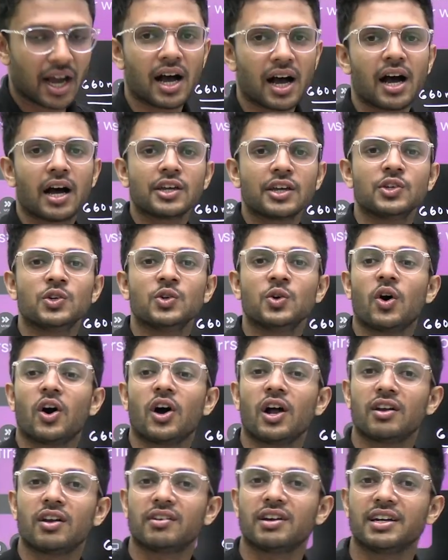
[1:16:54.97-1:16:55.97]
Are you
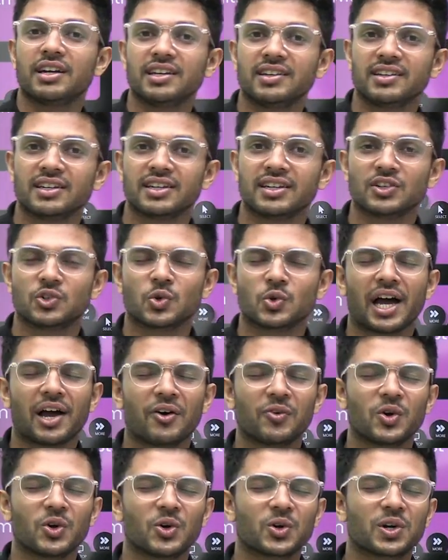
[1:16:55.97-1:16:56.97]
all ready to
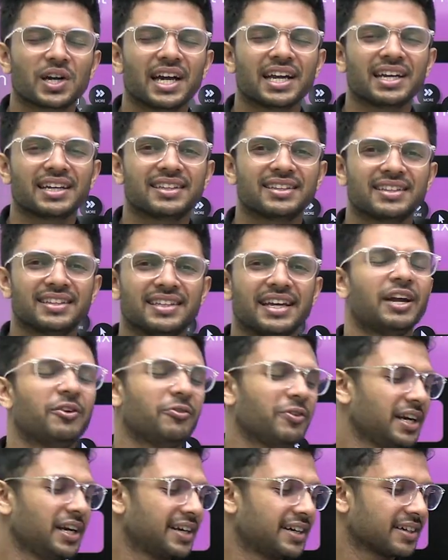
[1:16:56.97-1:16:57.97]
have a look at
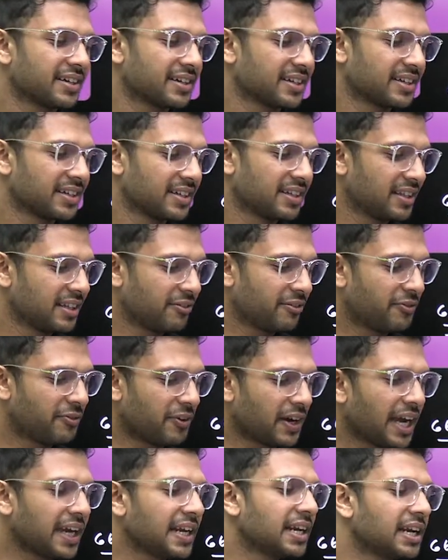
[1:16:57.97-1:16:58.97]
that winner? The
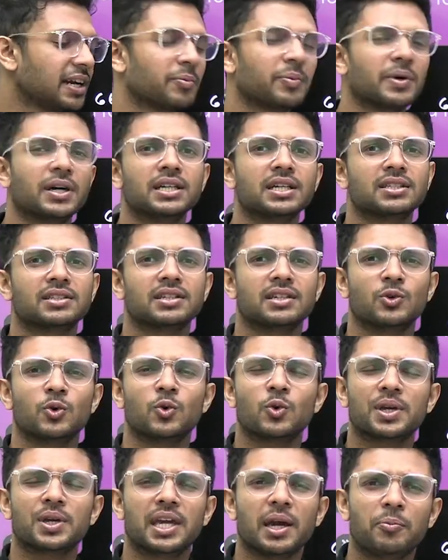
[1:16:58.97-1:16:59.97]
final person
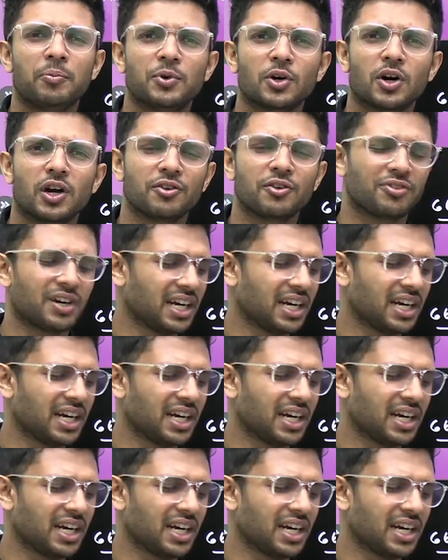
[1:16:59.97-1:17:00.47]
who kept on